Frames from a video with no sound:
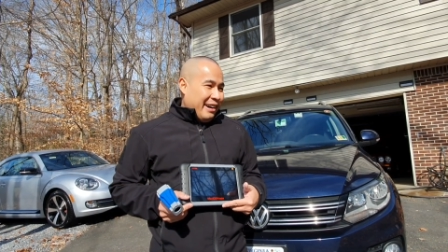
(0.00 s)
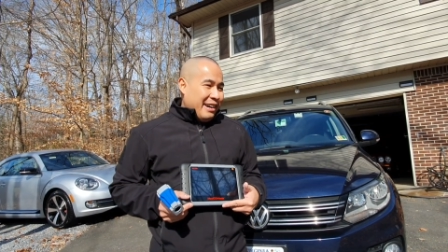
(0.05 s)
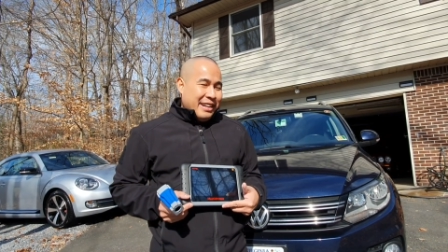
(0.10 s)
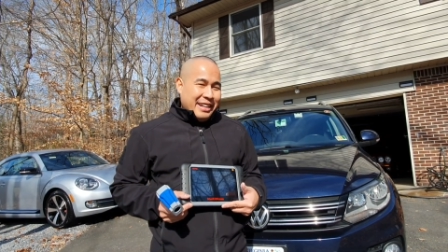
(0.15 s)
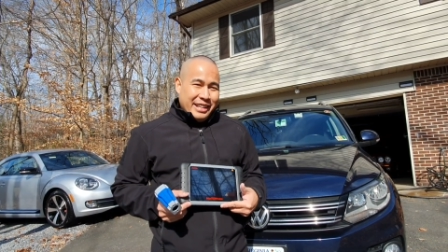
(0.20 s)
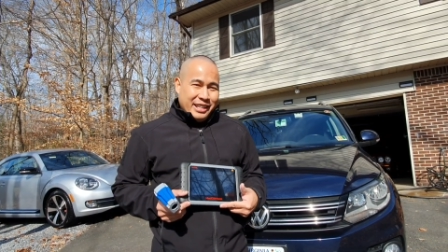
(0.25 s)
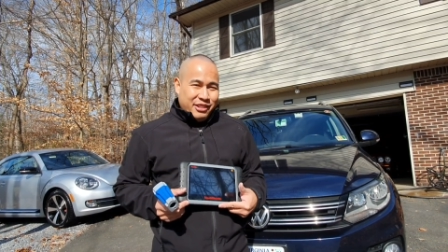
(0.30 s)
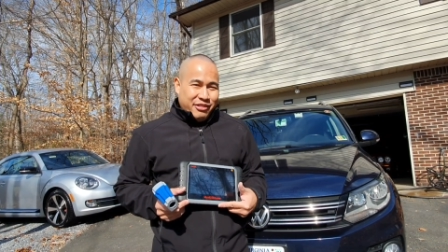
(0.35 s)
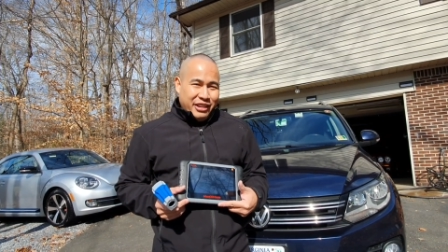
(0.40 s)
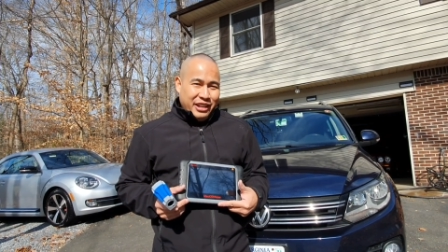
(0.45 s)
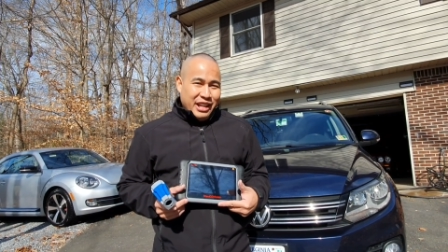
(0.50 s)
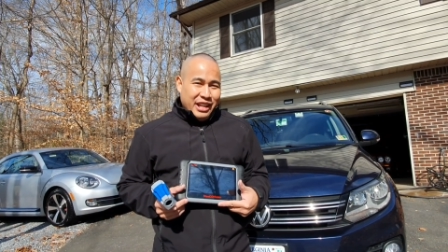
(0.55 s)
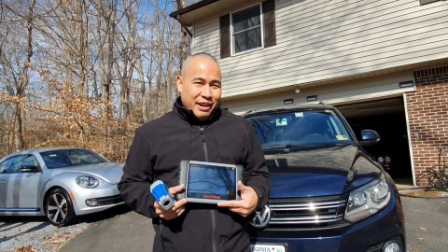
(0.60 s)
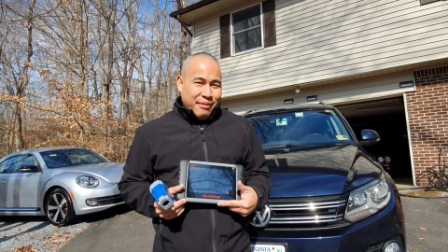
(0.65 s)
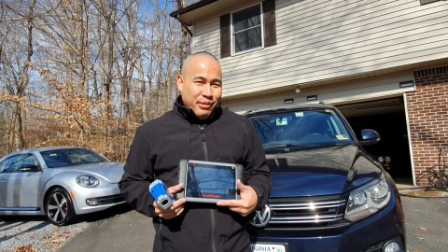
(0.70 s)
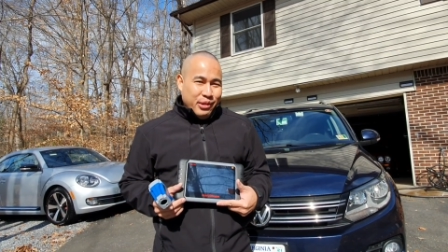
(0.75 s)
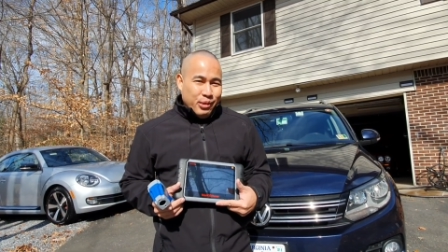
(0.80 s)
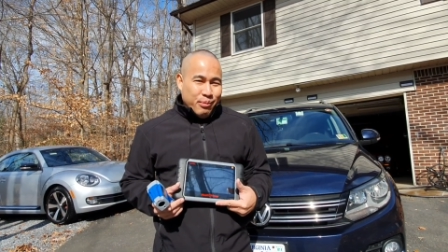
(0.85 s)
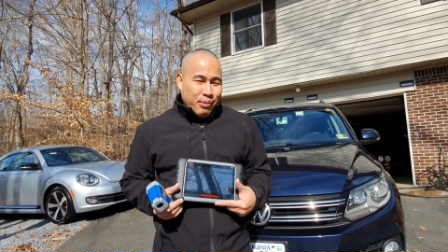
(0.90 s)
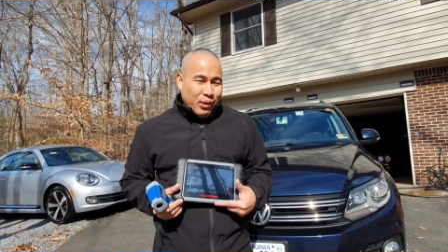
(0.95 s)
his
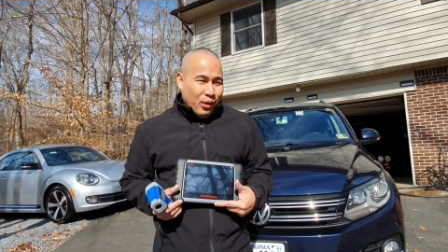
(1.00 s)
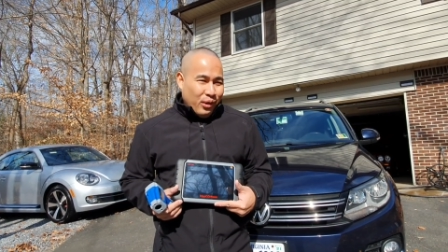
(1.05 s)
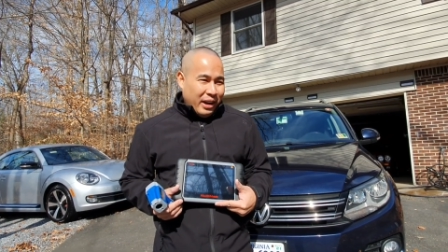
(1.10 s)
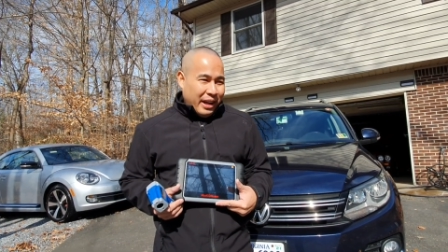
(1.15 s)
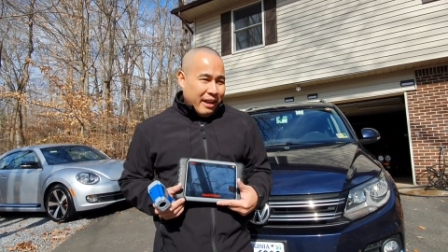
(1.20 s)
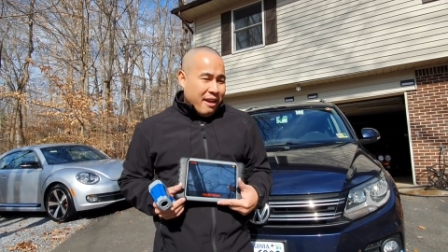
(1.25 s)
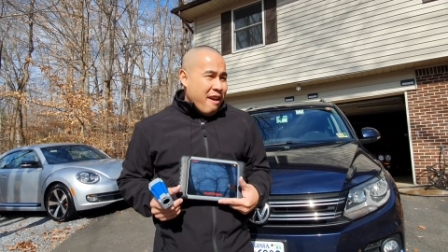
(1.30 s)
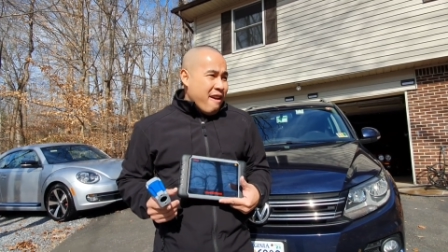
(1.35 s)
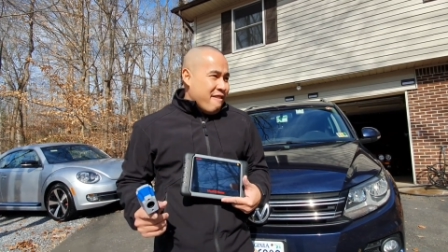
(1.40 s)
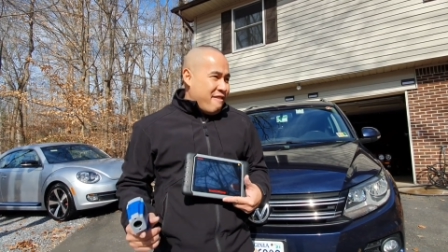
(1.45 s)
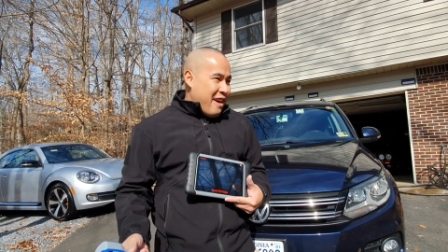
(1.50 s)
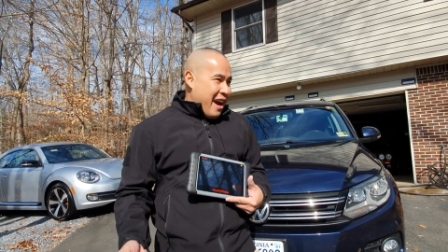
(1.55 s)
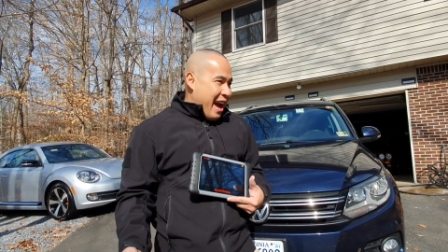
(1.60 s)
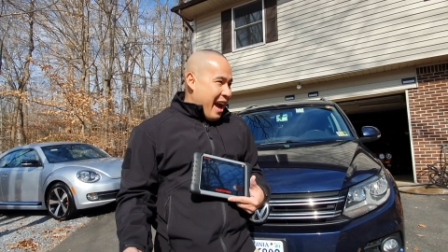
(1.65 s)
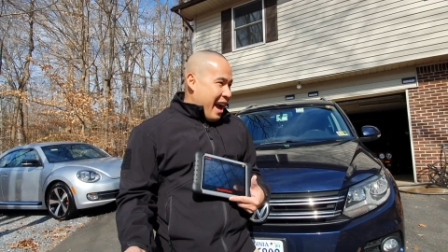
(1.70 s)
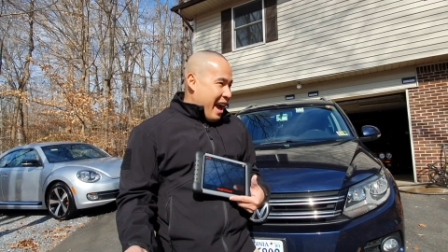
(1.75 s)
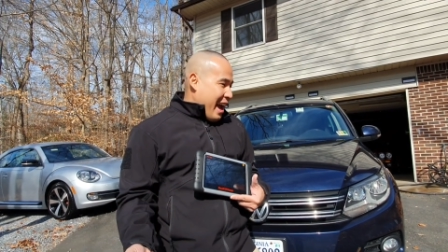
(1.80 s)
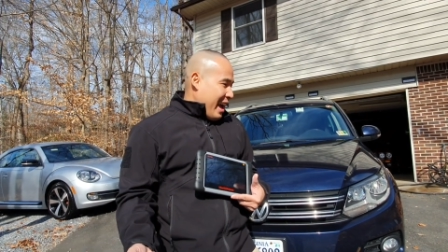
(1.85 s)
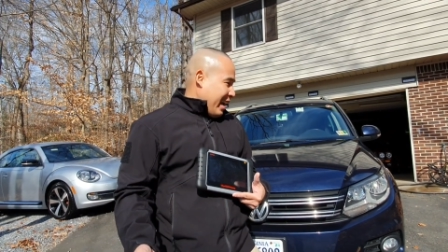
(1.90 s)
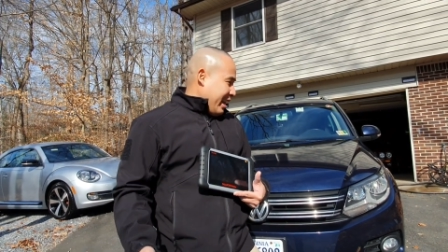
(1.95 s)
VW broke, like
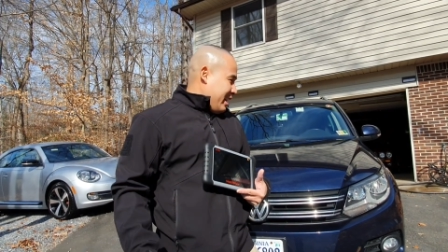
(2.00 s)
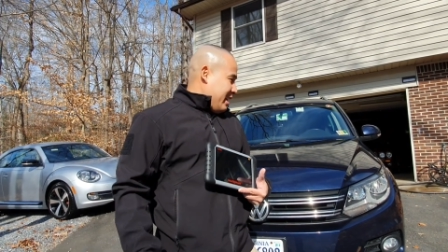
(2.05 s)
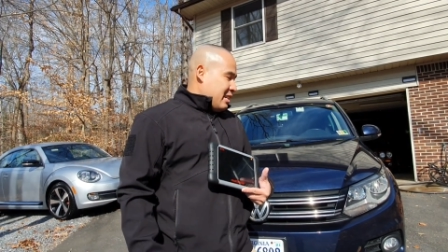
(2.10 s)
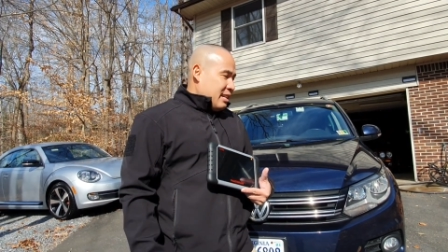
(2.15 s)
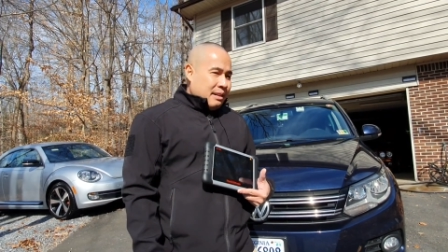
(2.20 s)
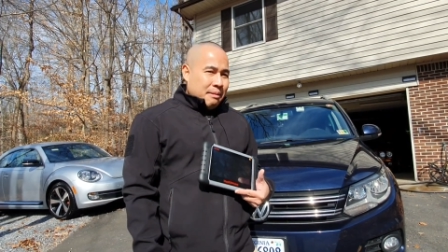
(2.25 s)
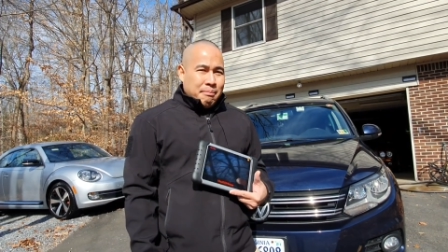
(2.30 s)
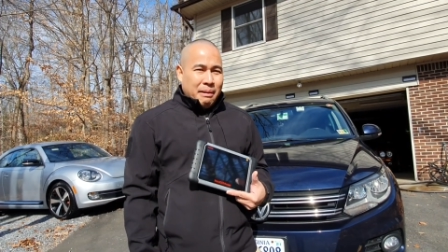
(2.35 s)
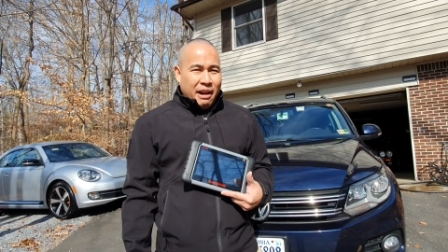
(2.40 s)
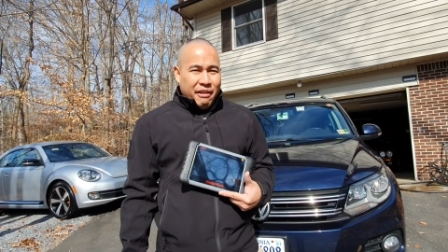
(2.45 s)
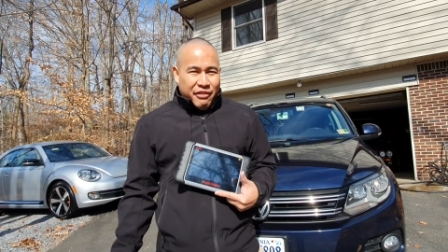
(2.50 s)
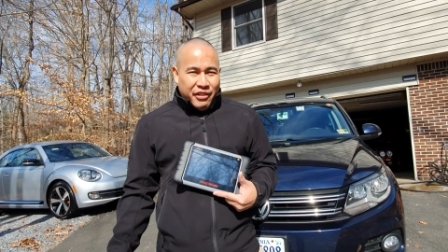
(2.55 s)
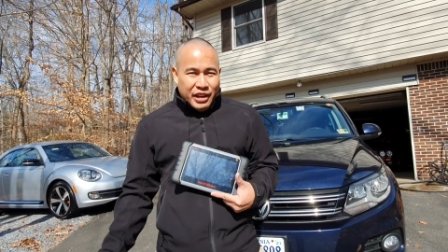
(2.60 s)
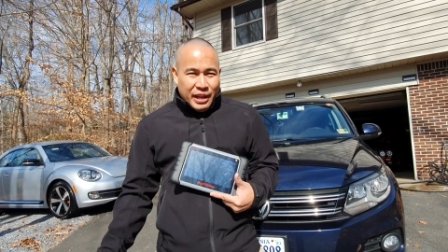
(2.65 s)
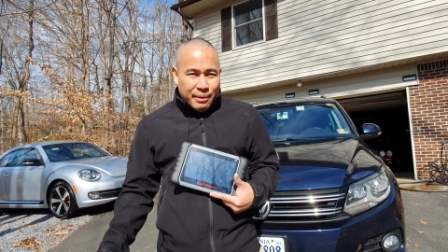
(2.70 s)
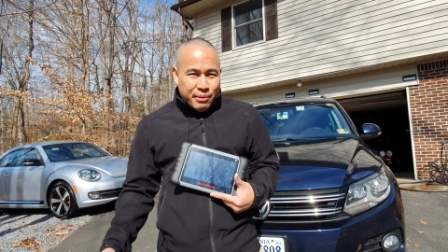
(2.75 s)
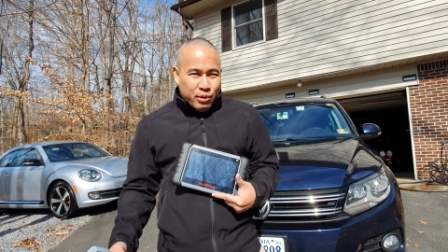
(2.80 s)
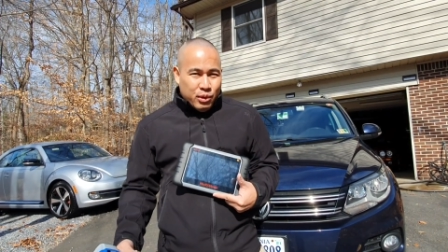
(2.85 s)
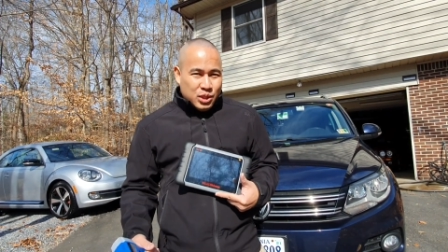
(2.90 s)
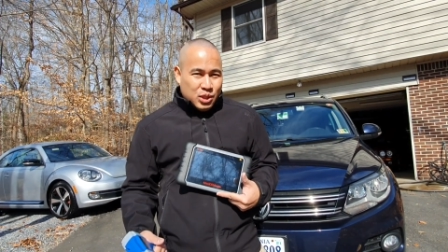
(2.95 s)
VAG, my
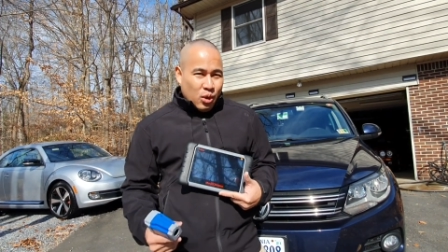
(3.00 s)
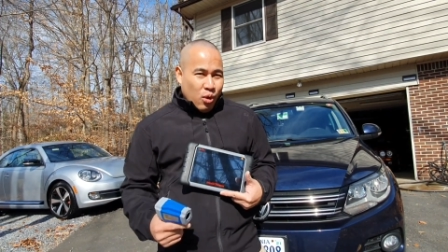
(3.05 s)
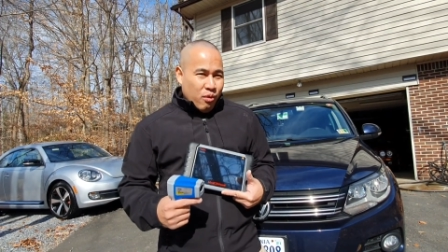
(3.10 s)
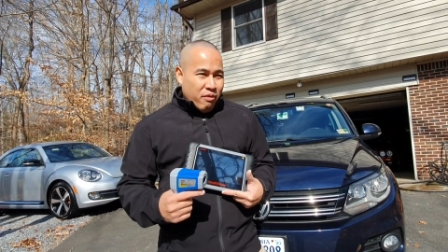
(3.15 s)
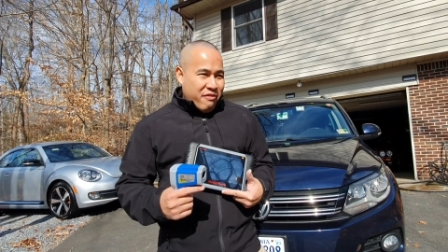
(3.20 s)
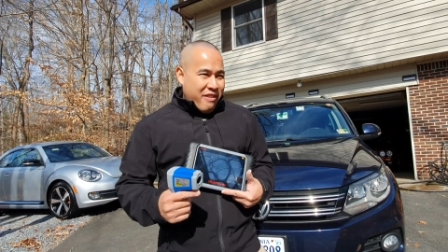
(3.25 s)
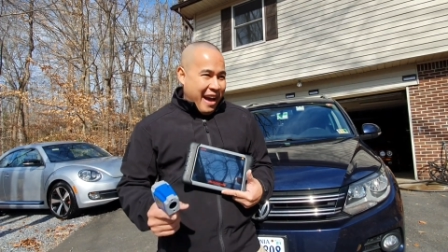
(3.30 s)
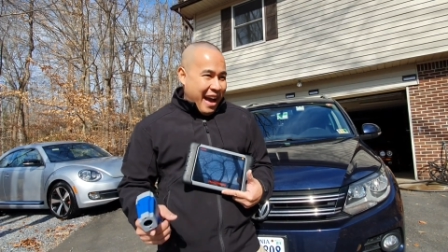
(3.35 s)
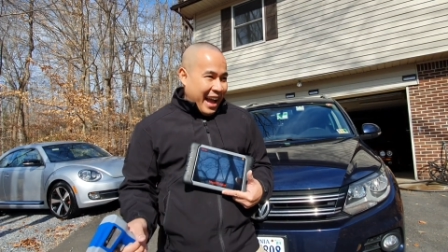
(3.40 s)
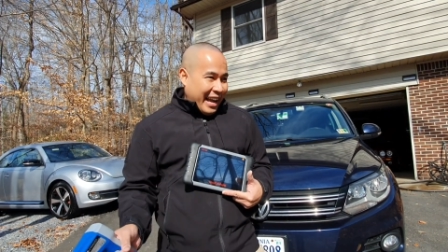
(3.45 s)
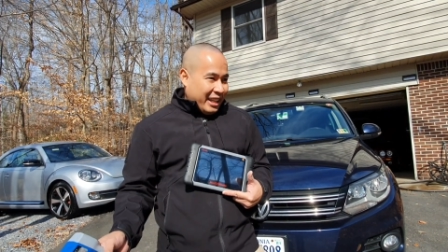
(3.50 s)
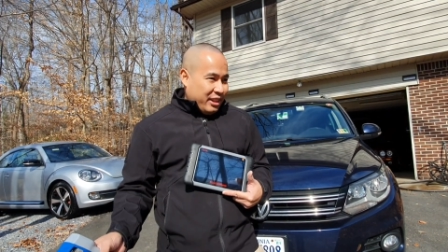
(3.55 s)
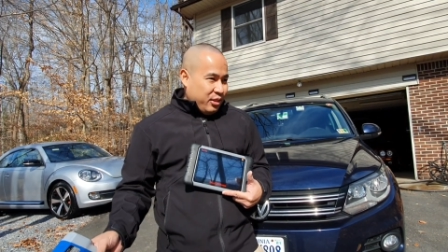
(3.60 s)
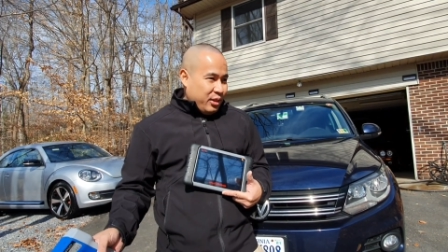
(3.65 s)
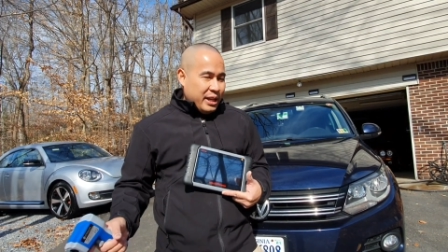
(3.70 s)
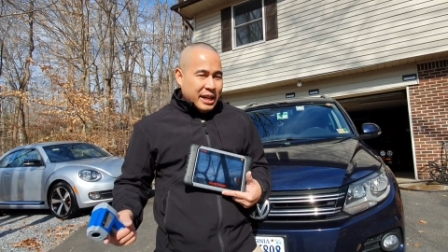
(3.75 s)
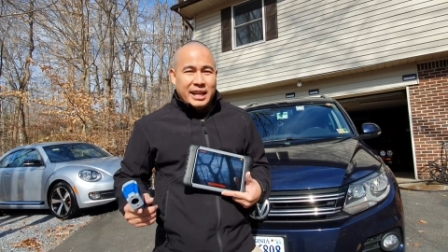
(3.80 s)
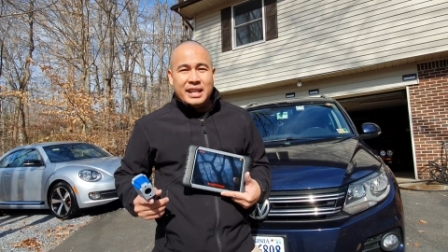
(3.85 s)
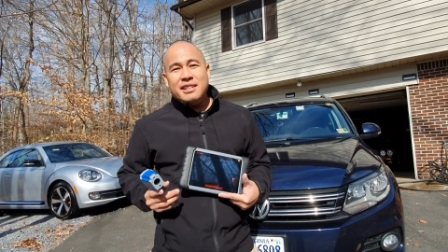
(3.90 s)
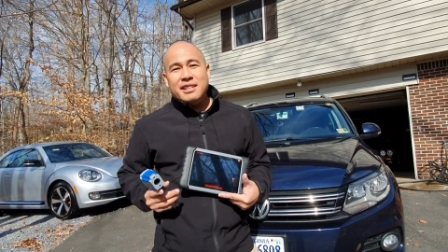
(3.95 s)
VW is so VAG
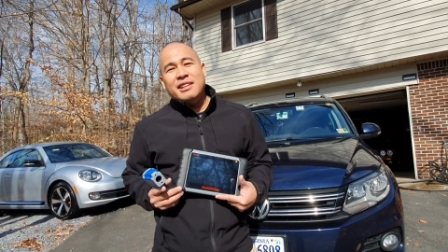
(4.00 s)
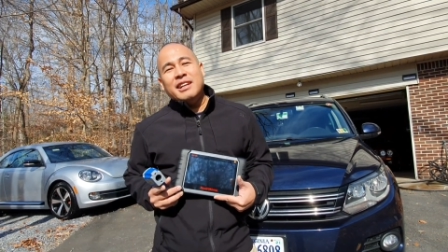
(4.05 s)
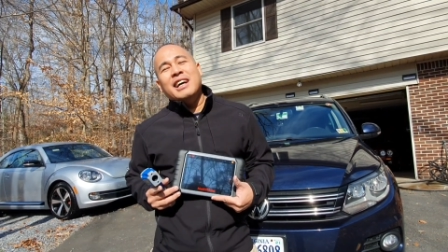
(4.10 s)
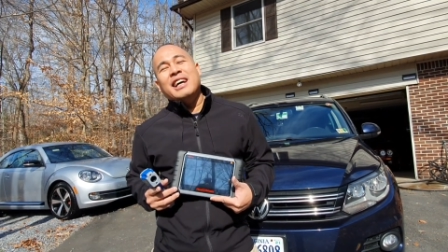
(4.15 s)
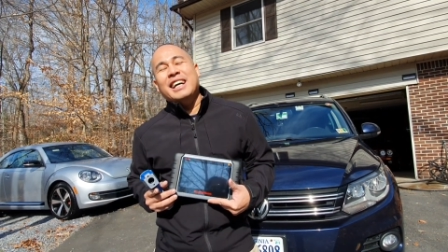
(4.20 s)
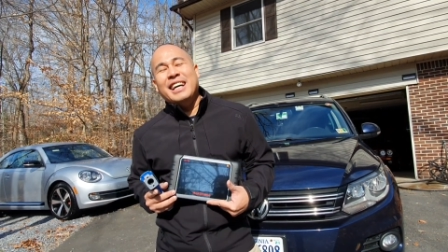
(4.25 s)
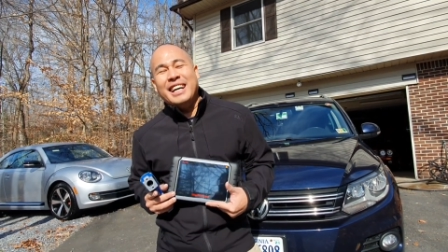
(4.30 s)
today, you know.